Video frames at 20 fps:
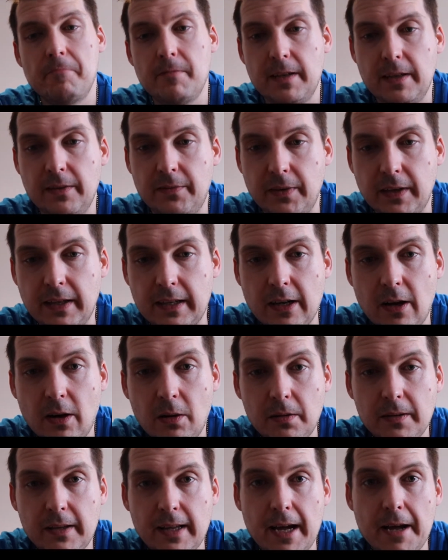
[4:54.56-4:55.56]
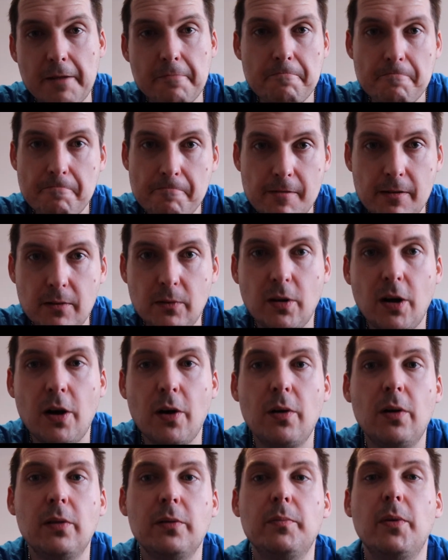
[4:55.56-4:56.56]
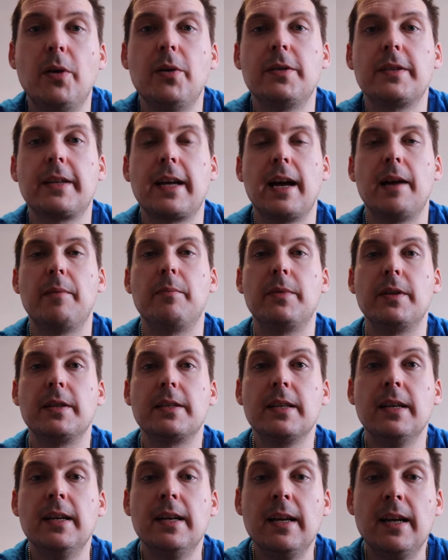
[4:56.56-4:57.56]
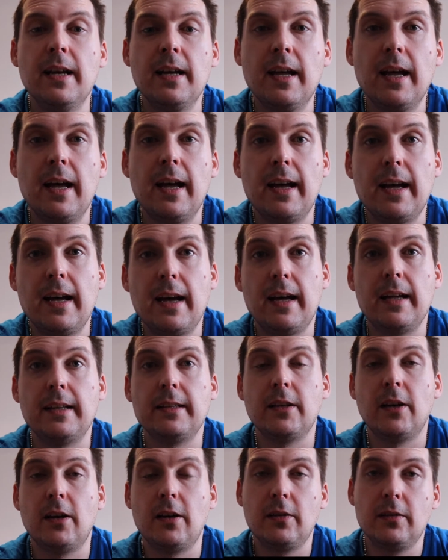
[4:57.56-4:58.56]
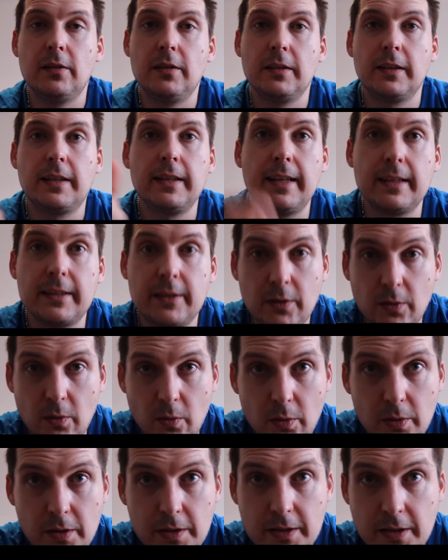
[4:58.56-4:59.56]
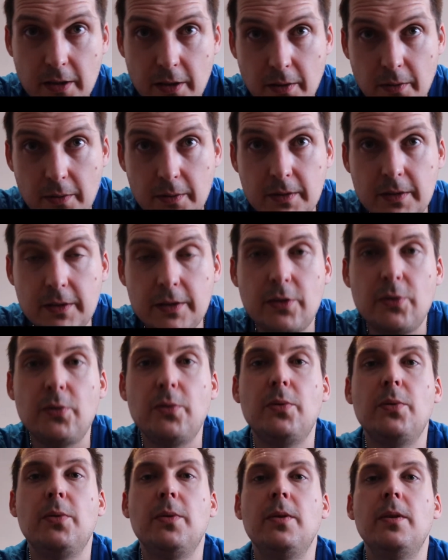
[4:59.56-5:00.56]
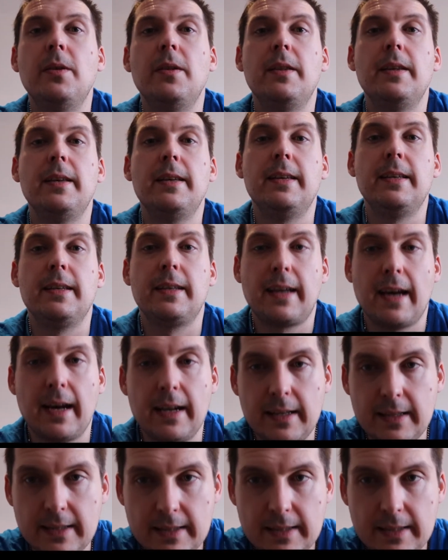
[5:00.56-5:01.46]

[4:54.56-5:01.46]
if it can hold that, it will hold most cameras. And connected also to the Canon